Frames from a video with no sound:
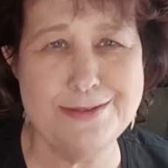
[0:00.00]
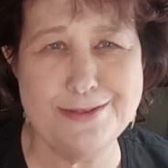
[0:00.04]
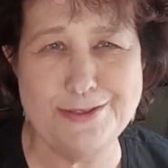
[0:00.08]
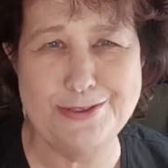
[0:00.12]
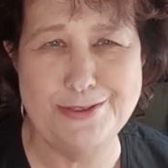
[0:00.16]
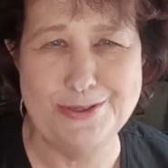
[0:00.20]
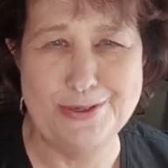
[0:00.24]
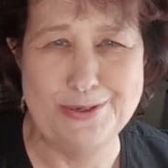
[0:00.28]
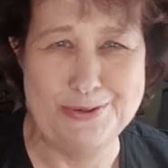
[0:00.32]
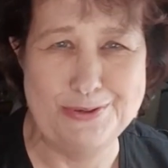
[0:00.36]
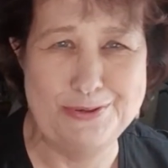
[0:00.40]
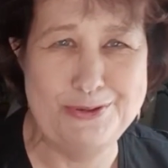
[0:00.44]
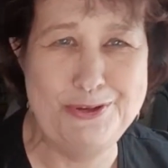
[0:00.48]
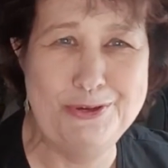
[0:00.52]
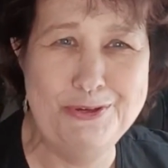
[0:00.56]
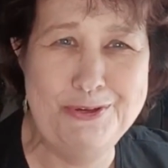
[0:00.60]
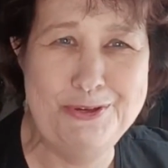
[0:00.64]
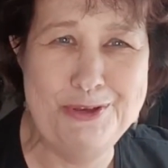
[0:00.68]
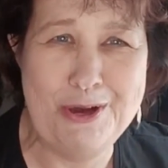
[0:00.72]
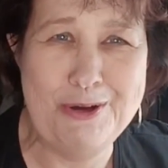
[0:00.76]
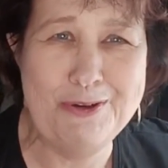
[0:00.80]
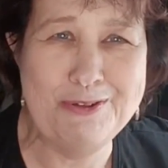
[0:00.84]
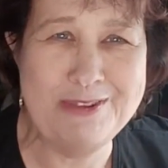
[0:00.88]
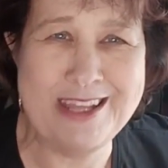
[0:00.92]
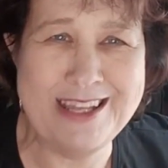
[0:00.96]
So you
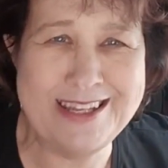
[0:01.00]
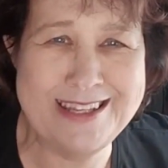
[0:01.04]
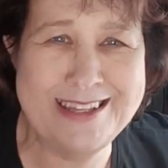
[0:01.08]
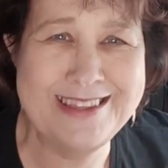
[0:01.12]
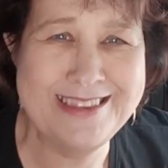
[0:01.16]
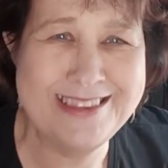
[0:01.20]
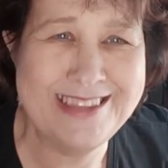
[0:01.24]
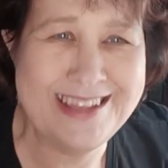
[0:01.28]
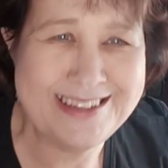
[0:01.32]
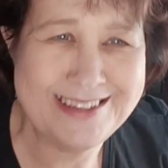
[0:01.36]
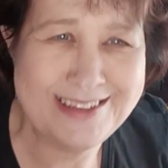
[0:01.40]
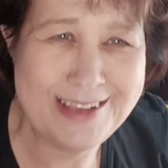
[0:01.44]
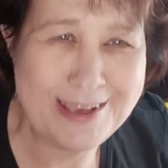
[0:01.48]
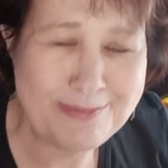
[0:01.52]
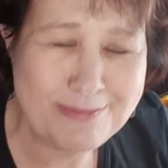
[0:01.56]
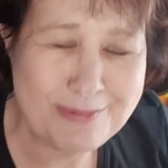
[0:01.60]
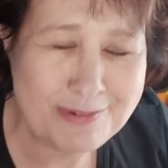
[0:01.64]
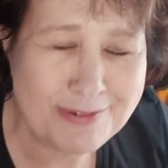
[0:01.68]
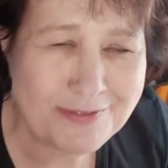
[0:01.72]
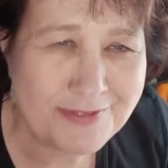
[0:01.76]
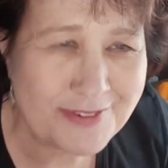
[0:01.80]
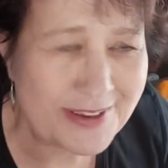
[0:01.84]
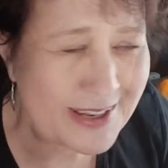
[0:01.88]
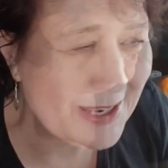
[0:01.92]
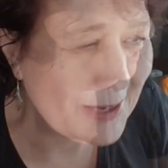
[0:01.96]
know that type
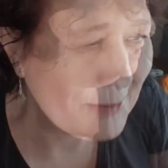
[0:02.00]
of feeling.